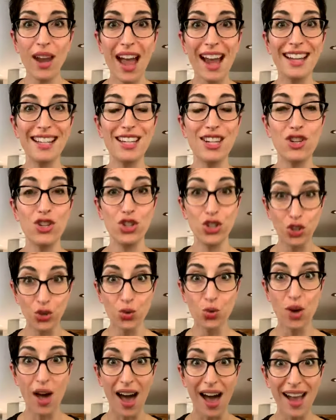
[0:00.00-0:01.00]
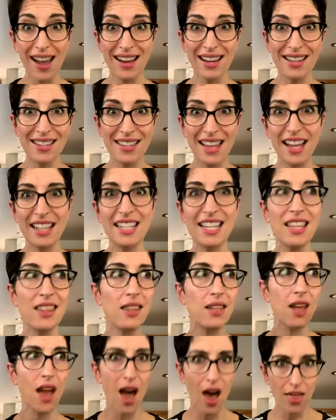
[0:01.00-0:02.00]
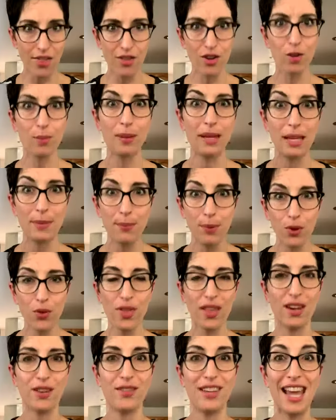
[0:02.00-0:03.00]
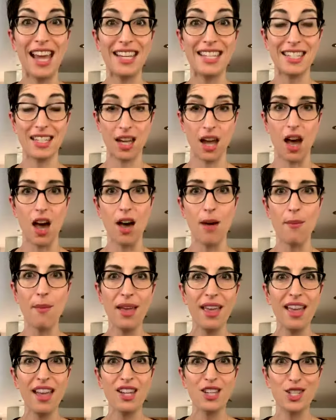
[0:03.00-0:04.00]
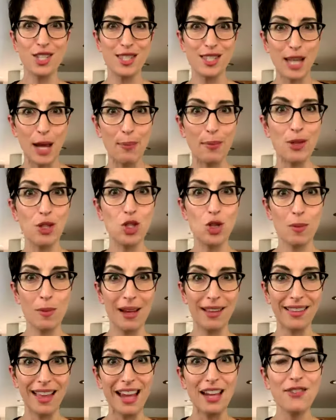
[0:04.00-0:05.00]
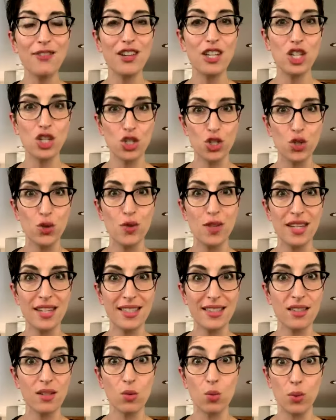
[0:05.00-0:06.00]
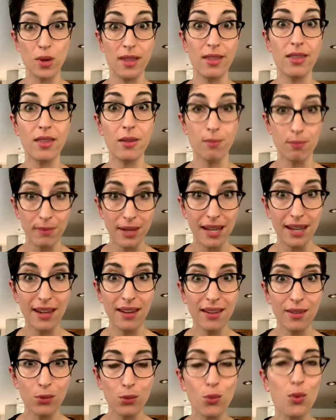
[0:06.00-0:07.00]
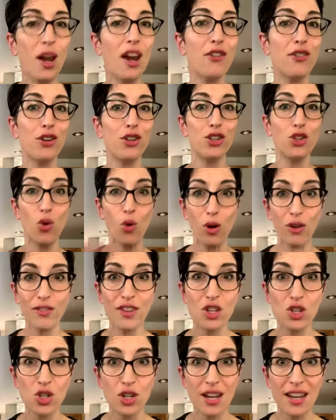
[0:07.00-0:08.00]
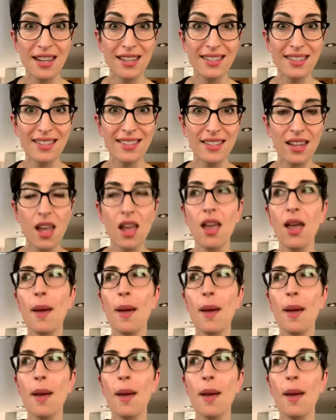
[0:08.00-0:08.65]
I need you guys. I need the other people that have yet to come to step into my life and to do this with me, whatever your vision is.